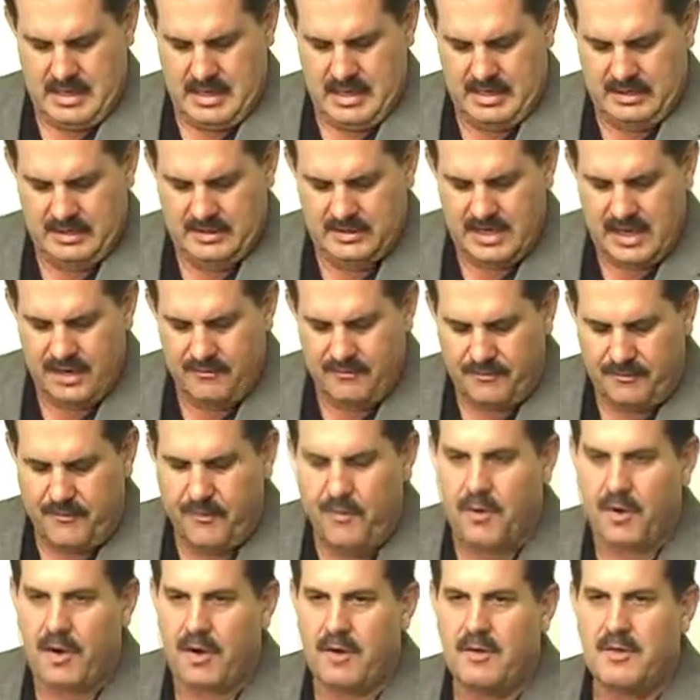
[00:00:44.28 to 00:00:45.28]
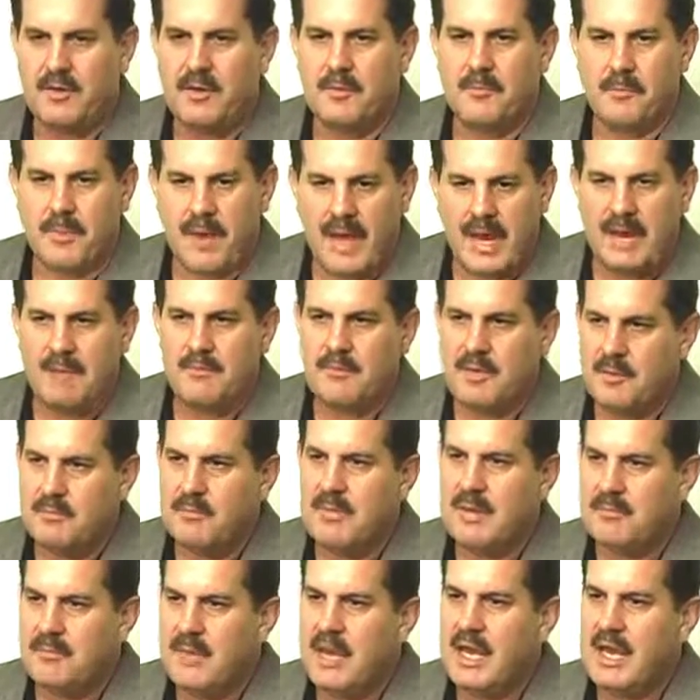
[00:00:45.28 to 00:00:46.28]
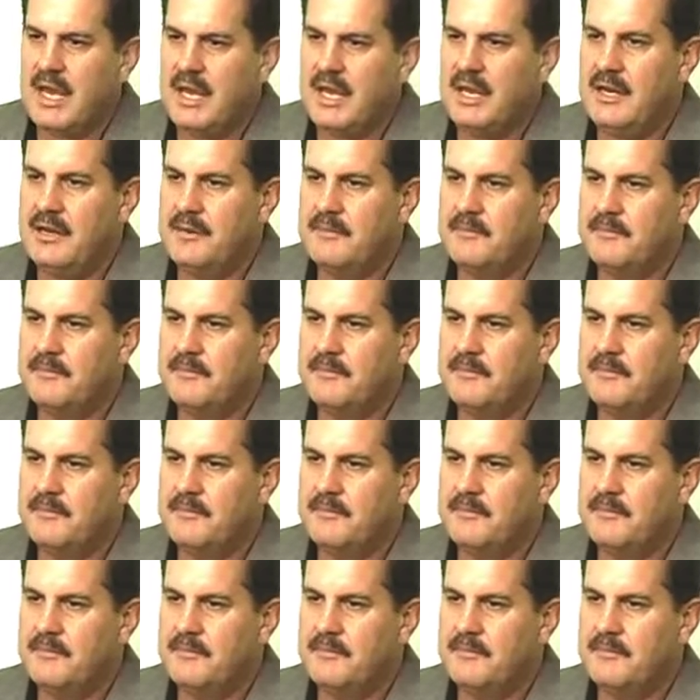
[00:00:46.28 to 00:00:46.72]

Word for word: except for the payment be made.